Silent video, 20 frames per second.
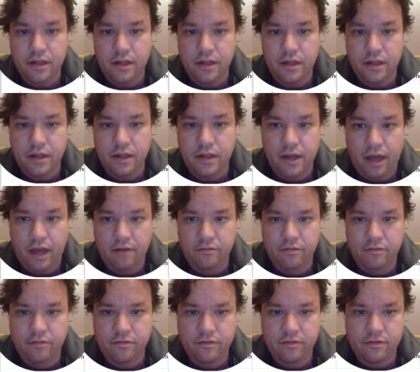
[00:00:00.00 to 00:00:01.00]

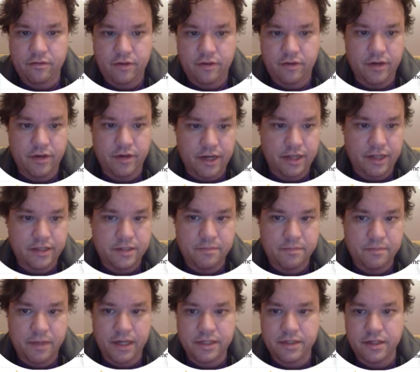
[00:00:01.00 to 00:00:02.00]
If their 8
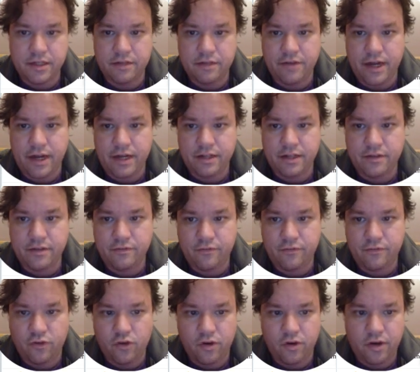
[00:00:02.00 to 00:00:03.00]
spades are divided
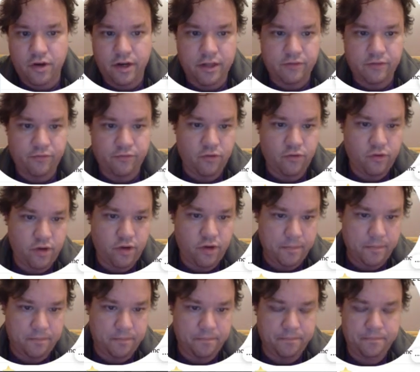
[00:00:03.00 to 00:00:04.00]
4 and 4,
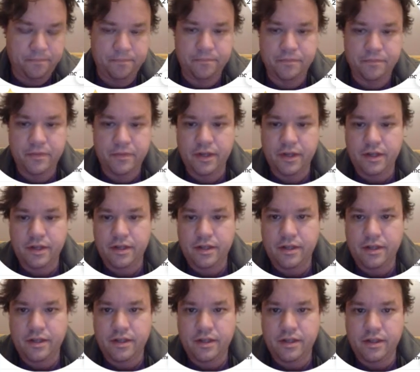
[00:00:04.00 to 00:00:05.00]

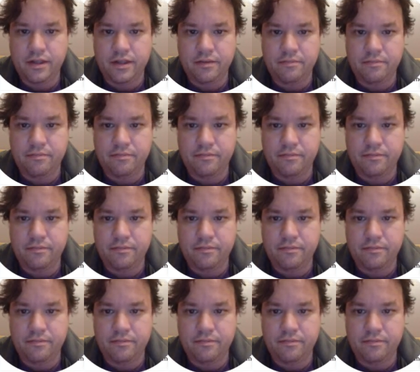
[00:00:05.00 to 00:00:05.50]
the